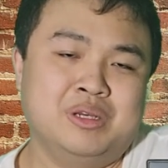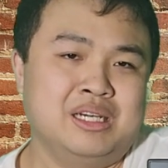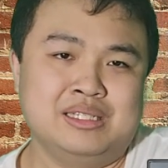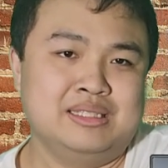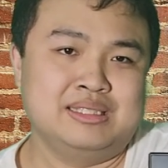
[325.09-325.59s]

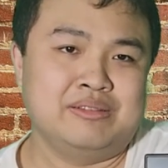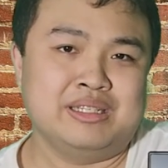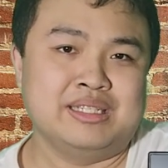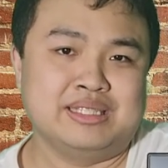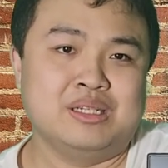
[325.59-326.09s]
it's not
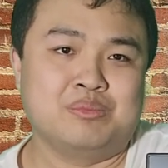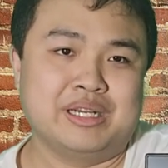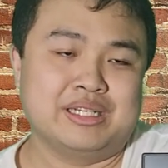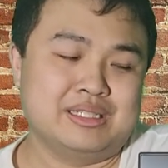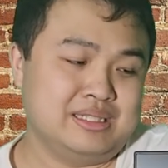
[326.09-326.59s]
really a deal
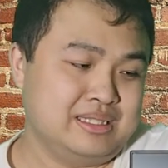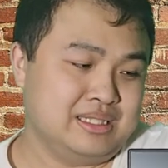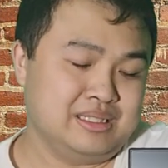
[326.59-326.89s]
breaker.